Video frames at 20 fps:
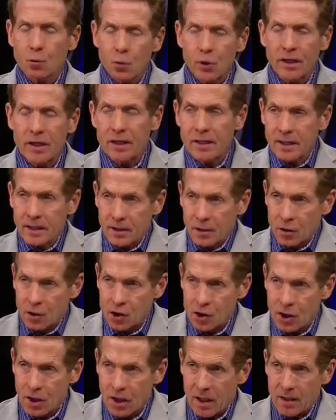
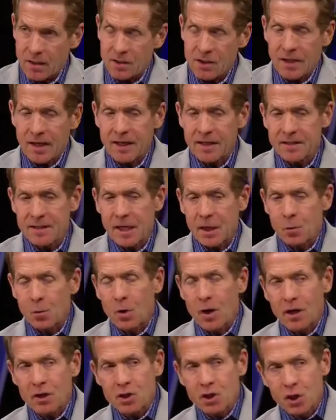re-energized as I
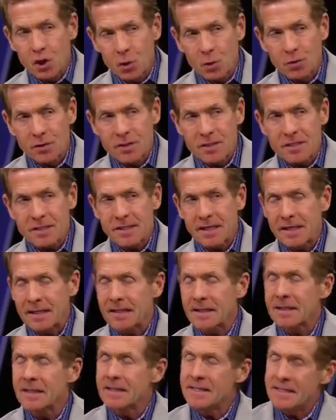watch Golden
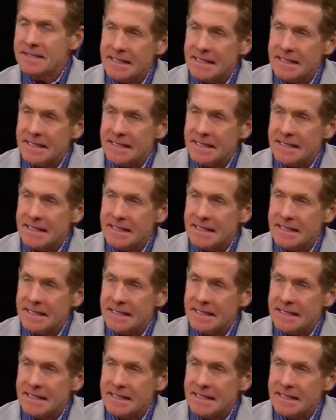State